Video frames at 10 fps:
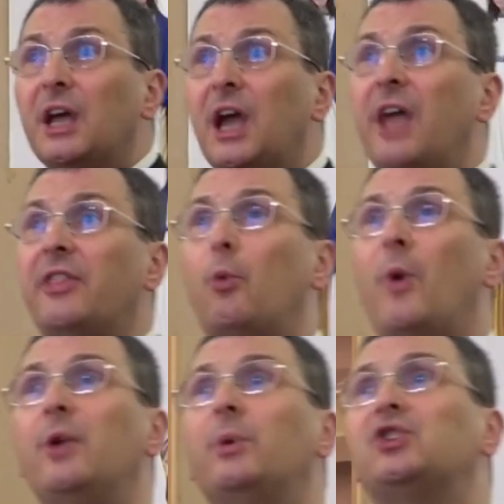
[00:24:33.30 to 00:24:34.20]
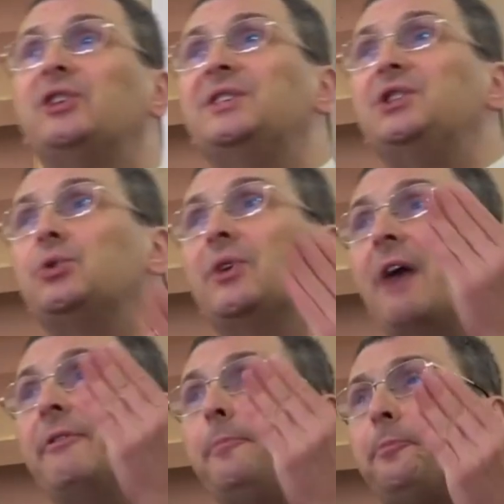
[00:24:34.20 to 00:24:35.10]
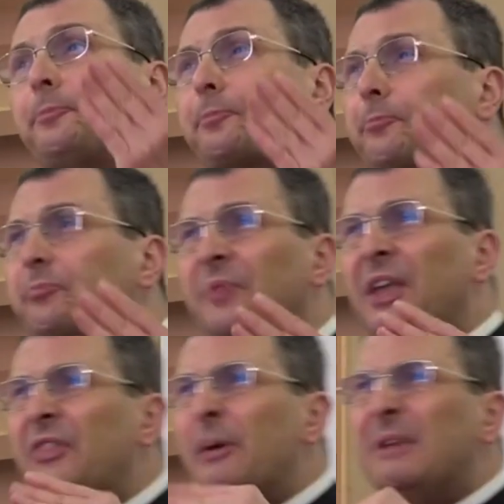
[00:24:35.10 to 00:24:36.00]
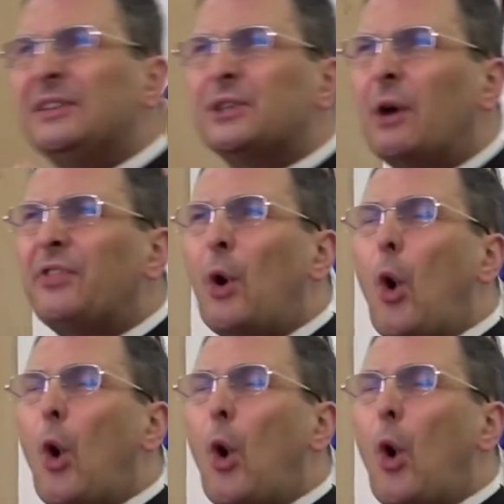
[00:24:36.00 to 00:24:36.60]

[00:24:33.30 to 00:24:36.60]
and the way which leads you to heaven. In the midst of the